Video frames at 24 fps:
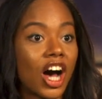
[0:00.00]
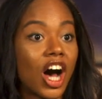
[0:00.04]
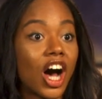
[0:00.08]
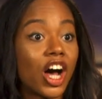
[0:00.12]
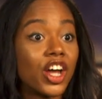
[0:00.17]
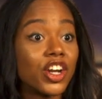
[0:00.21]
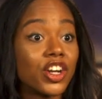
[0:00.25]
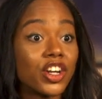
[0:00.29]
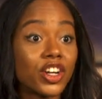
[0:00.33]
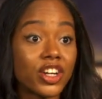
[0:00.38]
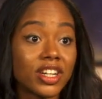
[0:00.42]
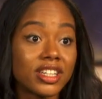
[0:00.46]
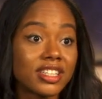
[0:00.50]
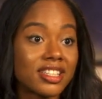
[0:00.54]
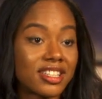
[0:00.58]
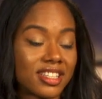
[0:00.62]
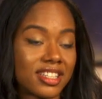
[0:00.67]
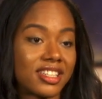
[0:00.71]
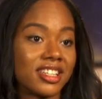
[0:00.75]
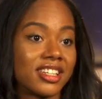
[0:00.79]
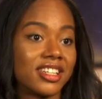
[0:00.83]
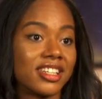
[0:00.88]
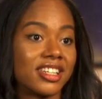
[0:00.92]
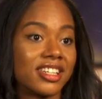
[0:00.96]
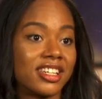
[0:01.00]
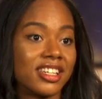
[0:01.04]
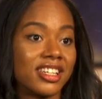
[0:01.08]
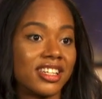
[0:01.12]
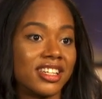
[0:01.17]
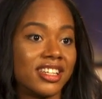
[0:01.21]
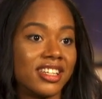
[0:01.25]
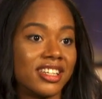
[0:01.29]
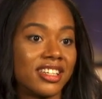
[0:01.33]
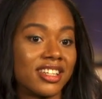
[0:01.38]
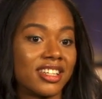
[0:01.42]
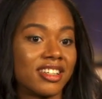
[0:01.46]

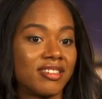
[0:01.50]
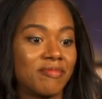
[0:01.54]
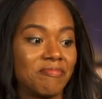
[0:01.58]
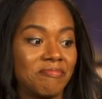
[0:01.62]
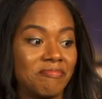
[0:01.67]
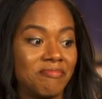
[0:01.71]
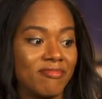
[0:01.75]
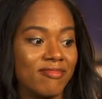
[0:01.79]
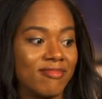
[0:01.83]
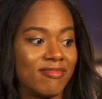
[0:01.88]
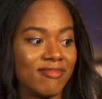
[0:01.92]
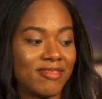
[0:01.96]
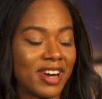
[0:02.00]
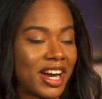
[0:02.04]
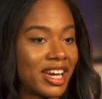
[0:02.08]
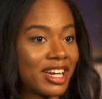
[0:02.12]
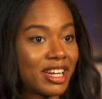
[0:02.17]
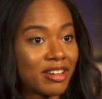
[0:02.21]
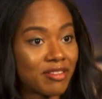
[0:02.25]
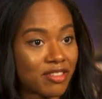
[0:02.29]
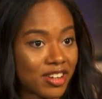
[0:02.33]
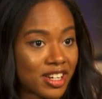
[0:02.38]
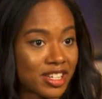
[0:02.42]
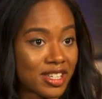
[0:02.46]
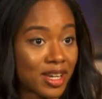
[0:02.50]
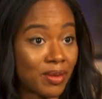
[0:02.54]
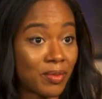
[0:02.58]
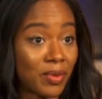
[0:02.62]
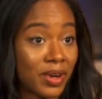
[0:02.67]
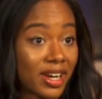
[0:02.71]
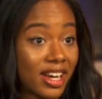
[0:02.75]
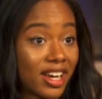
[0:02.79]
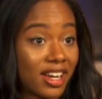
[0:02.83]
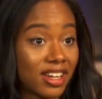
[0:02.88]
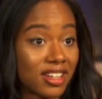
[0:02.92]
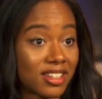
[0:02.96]
understood writing for
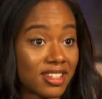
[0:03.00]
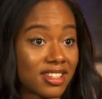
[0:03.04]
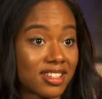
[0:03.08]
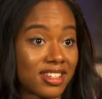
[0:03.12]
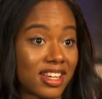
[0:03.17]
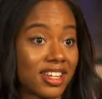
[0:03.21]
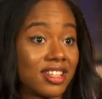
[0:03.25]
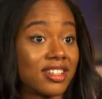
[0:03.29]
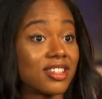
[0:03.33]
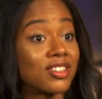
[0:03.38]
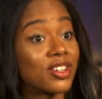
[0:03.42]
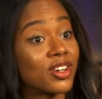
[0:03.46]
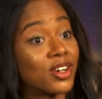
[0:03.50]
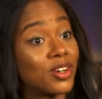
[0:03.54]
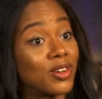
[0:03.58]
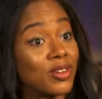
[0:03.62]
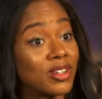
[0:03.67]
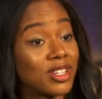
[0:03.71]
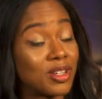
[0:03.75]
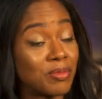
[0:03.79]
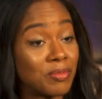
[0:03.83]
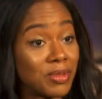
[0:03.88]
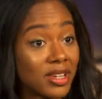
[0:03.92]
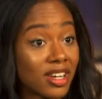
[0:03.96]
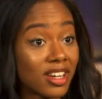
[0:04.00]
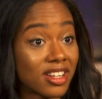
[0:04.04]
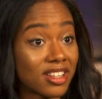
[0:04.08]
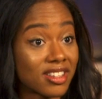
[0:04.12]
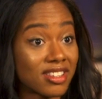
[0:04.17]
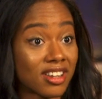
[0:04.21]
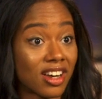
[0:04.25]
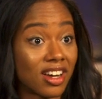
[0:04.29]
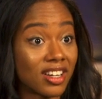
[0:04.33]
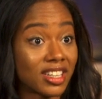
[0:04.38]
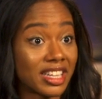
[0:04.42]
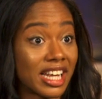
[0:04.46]
someone else. And so to be on
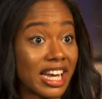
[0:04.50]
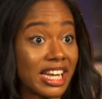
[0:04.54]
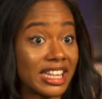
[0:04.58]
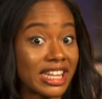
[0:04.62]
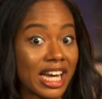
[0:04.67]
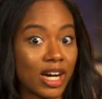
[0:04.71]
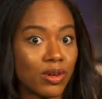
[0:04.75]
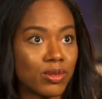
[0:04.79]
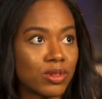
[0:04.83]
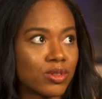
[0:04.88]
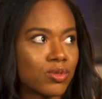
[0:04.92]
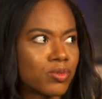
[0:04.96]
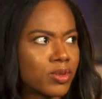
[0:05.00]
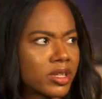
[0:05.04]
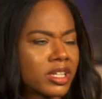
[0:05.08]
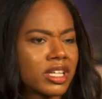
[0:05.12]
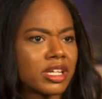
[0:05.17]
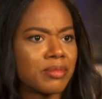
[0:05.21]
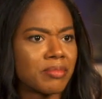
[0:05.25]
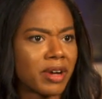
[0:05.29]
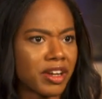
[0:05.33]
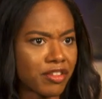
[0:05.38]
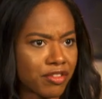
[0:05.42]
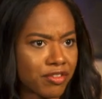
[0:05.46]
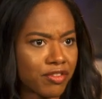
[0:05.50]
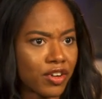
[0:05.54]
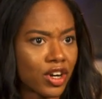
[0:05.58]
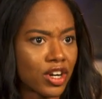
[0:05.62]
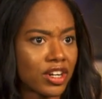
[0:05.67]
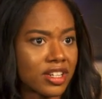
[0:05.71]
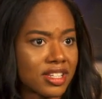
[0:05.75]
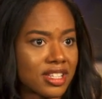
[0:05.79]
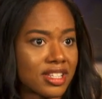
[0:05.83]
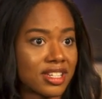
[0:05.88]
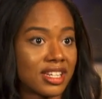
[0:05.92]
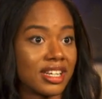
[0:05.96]
Songland, that was really my
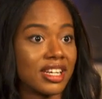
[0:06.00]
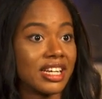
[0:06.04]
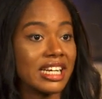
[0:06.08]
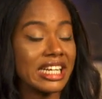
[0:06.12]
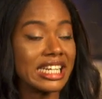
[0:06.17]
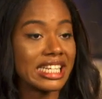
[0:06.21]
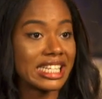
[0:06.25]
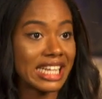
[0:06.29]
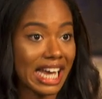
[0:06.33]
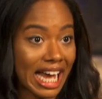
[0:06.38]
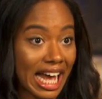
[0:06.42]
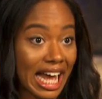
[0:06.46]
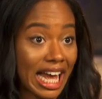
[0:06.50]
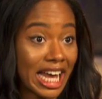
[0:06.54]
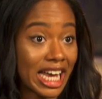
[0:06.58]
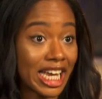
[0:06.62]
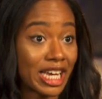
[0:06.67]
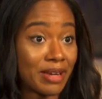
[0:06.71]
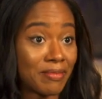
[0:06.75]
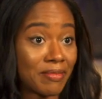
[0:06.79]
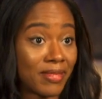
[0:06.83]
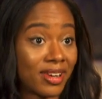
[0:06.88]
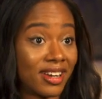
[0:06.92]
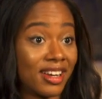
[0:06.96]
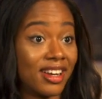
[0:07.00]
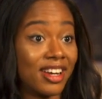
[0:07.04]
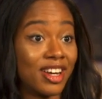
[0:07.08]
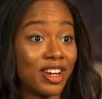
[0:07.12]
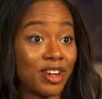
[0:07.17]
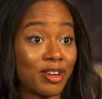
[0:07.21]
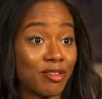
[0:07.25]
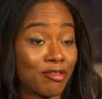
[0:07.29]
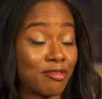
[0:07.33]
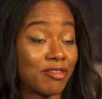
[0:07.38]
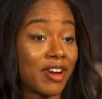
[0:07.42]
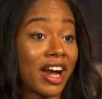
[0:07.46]
first time
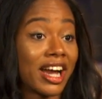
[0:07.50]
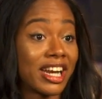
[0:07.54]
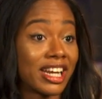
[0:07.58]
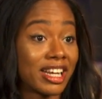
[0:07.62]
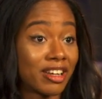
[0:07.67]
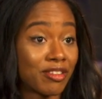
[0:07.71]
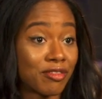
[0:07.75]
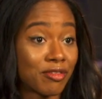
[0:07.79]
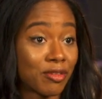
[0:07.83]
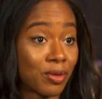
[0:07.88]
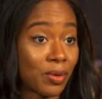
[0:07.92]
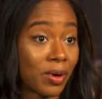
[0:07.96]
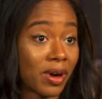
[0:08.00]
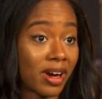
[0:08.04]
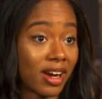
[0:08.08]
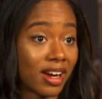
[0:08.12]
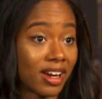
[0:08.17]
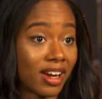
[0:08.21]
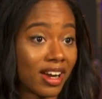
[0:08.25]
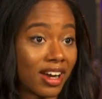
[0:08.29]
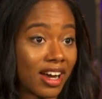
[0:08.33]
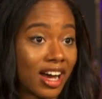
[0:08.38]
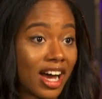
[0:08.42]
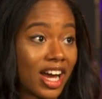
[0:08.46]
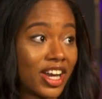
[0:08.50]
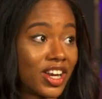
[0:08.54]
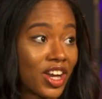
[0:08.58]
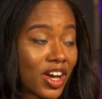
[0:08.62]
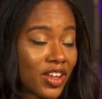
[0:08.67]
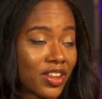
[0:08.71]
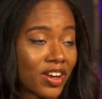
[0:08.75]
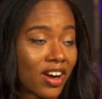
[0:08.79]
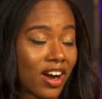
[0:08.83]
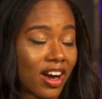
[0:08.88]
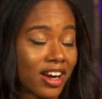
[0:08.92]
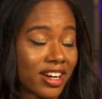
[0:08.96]
writing for
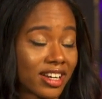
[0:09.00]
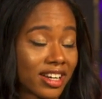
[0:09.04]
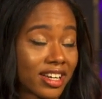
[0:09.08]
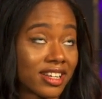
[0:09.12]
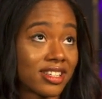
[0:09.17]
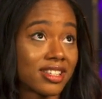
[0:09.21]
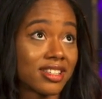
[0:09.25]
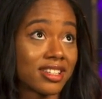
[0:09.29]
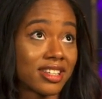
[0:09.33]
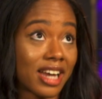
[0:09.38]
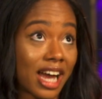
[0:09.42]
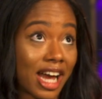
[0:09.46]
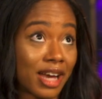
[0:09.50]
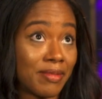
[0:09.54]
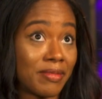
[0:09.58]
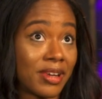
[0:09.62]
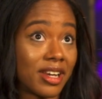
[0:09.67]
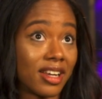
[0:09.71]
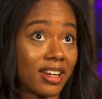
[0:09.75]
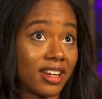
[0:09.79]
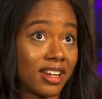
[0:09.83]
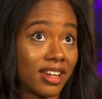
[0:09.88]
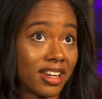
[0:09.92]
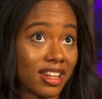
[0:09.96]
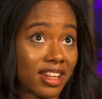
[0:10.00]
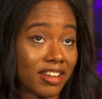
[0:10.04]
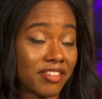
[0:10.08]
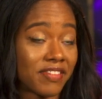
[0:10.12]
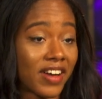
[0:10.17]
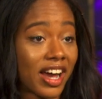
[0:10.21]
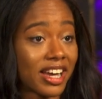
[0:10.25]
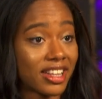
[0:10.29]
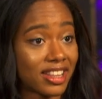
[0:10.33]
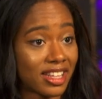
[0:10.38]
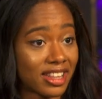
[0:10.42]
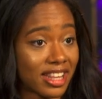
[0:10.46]
another artist. I mean, the
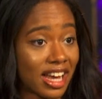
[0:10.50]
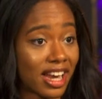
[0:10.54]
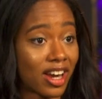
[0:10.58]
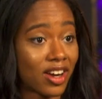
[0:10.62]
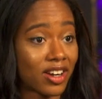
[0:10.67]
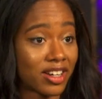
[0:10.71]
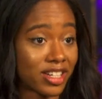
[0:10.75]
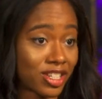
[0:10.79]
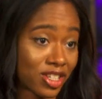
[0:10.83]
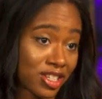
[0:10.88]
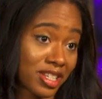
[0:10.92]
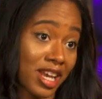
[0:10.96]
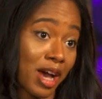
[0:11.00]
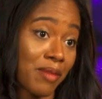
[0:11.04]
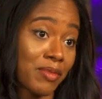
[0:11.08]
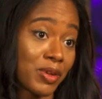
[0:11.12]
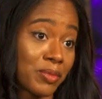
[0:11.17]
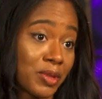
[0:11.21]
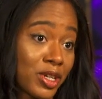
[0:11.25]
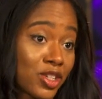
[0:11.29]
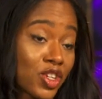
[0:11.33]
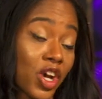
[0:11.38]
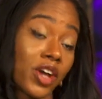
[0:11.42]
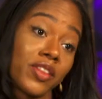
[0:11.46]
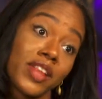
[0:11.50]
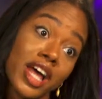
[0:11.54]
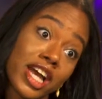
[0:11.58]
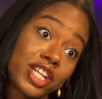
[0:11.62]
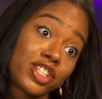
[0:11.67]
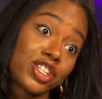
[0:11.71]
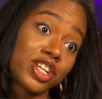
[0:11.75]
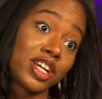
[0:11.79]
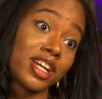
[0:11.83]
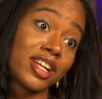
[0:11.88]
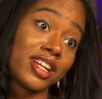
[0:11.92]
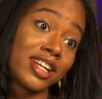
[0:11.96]
fact that that artist just happened to be John
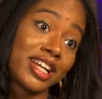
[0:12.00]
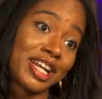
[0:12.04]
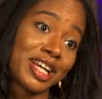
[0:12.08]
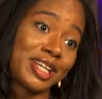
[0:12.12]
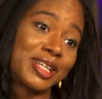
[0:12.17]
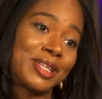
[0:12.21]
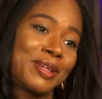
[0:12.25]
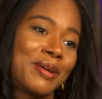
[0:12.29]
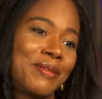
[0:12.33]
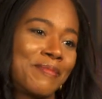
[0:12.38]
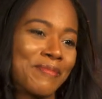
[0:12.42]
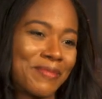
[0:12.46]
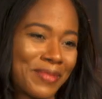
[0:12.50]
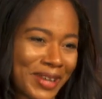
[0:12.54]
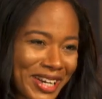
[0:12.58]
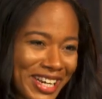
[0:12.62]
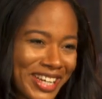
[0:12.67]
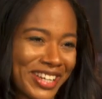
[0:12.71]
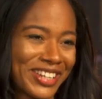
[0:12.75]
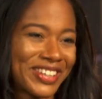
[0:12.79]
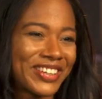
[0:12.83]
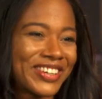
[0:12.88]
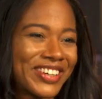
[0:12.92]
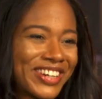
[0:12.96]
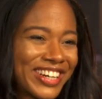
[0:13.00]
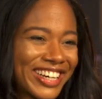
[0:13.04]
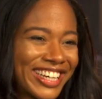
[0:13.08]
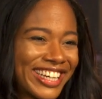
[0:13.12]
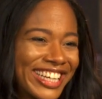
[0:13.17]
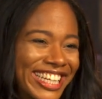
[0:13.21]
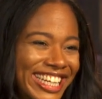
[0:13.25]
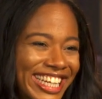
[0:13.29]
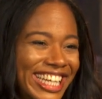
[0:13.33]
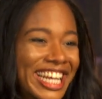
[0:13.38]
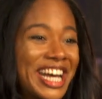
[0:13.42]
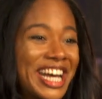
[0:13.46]
Legend is pretty cool,